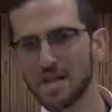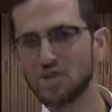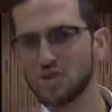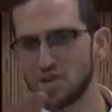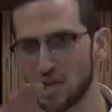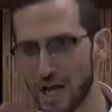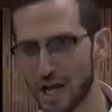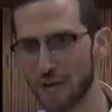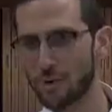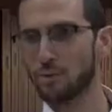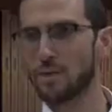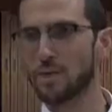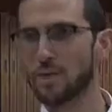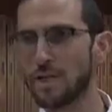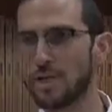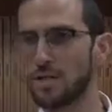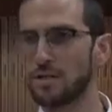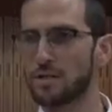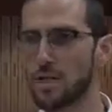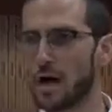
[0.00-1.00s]
a
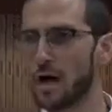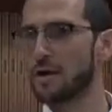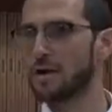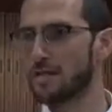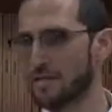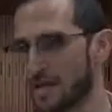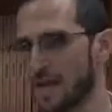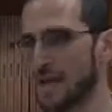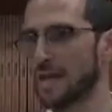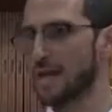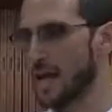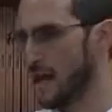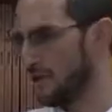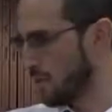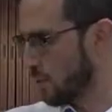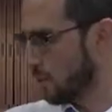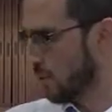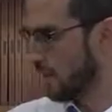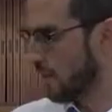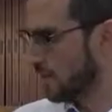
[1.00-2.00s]
generally done thing
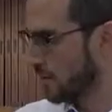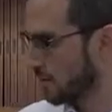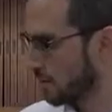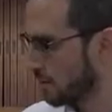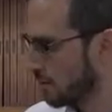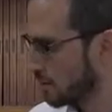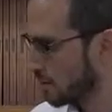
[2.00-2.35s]
every week.